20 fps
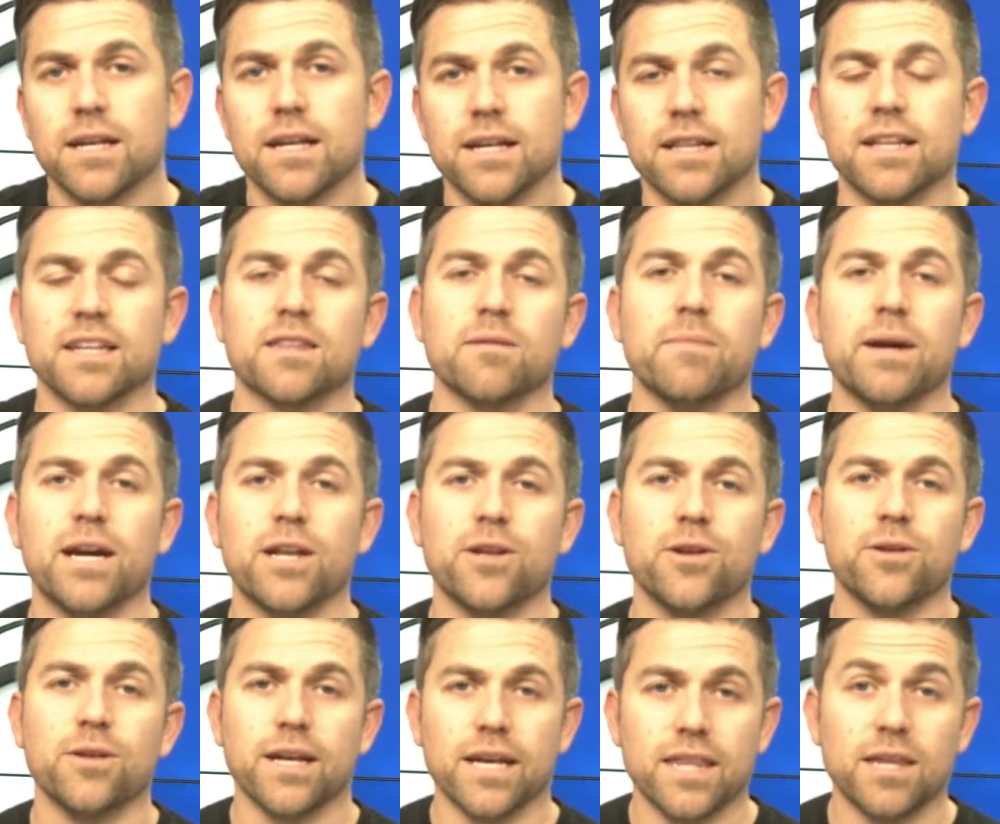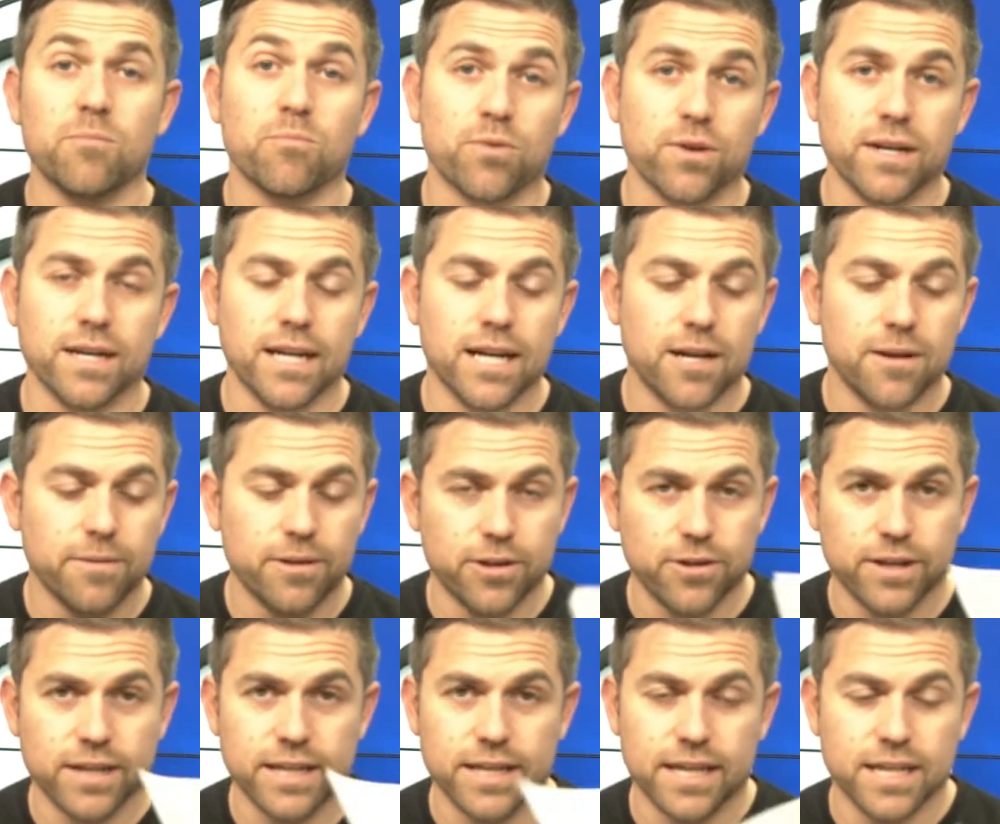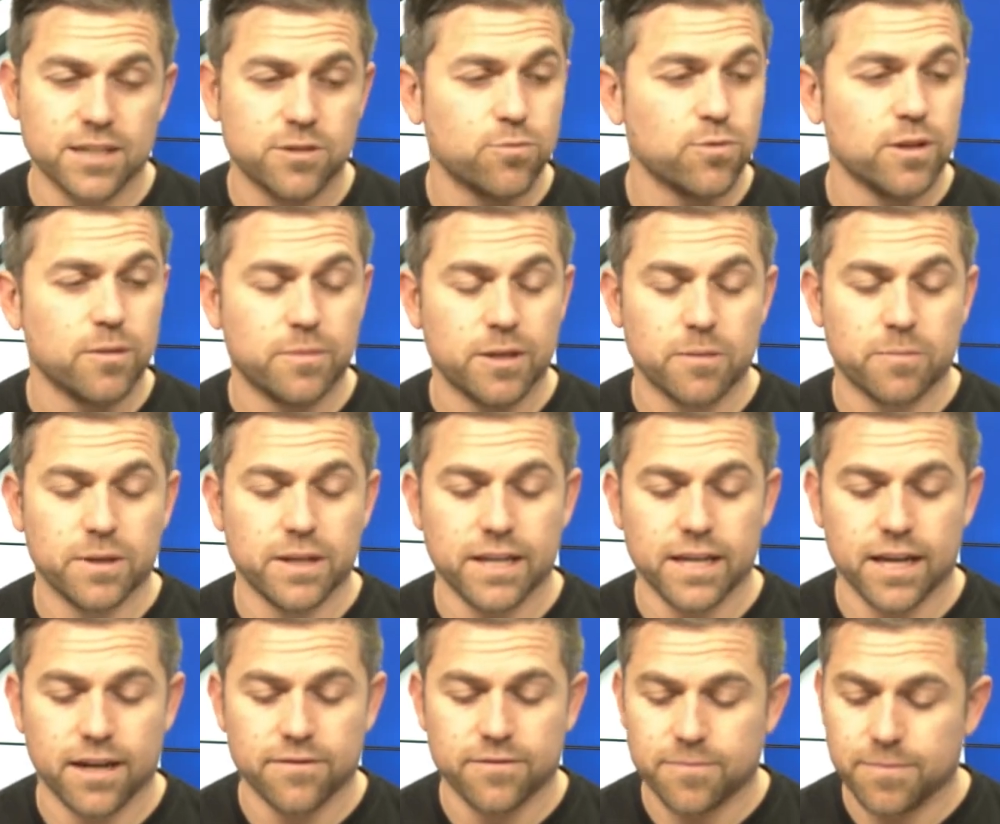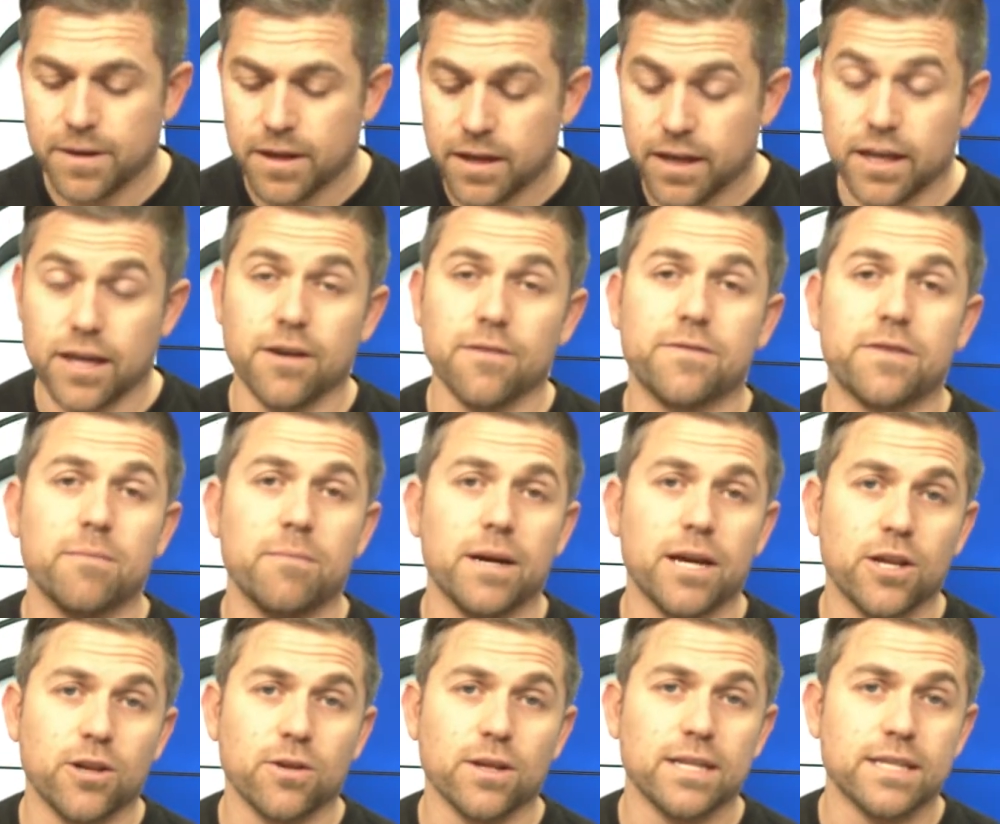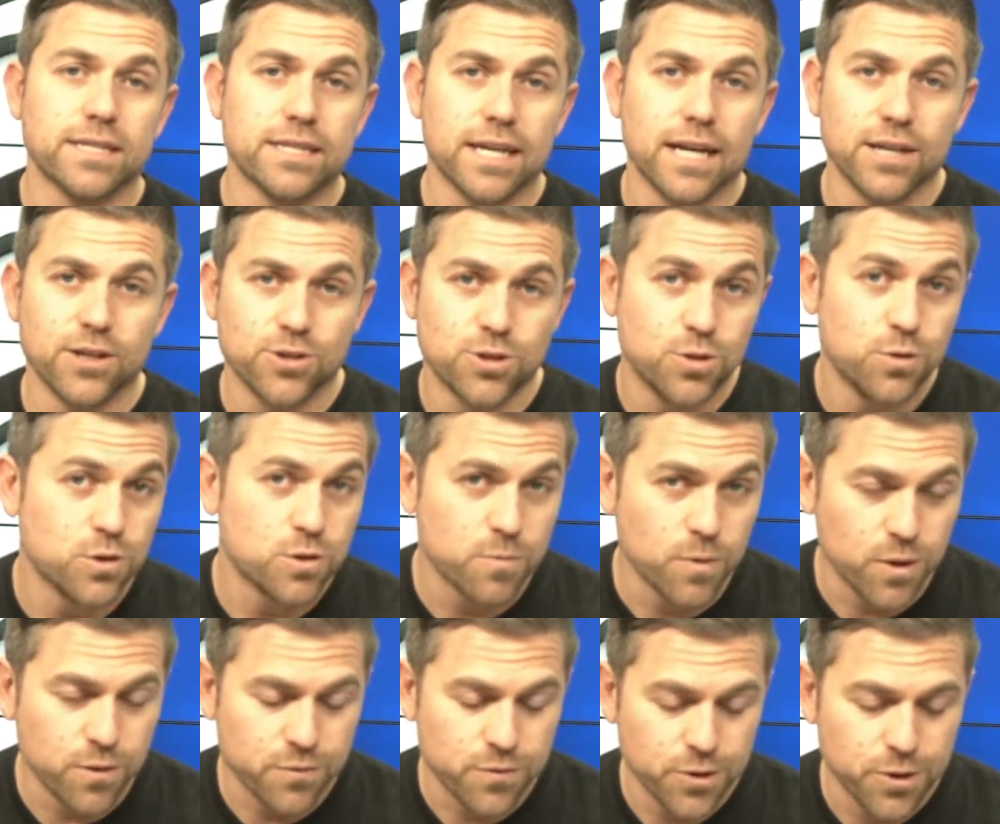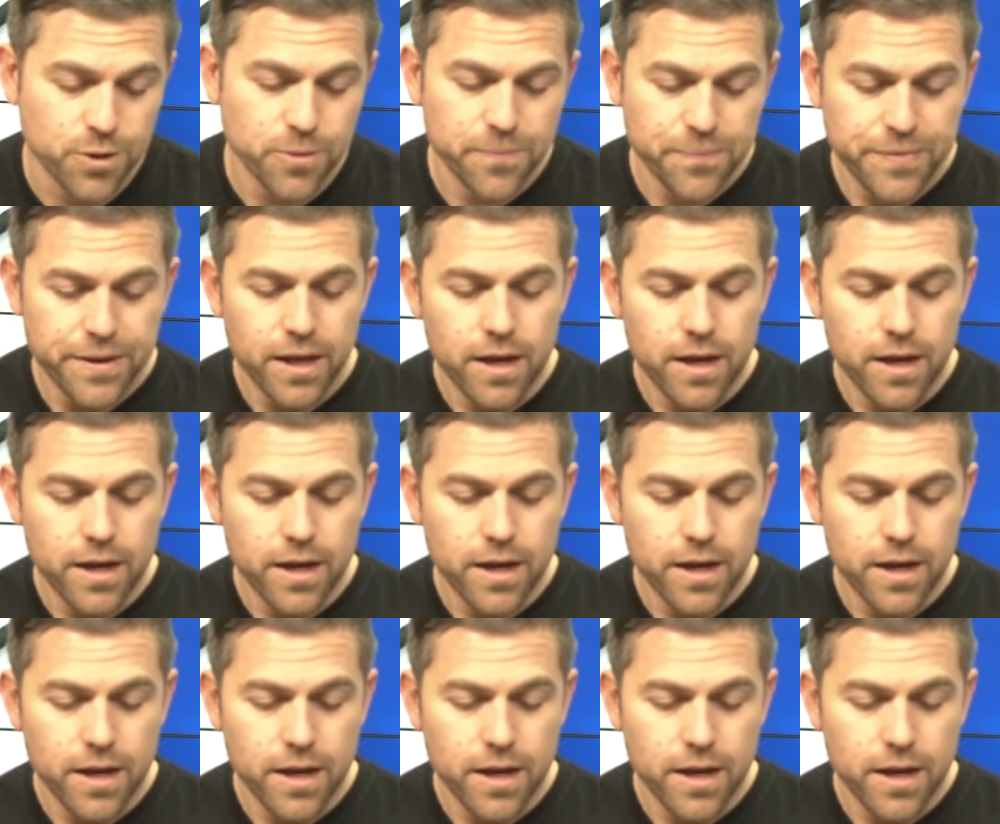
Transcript: click the manual, and then print it out, and you'll get a nice, really big PDF if the manual inside is too small for you.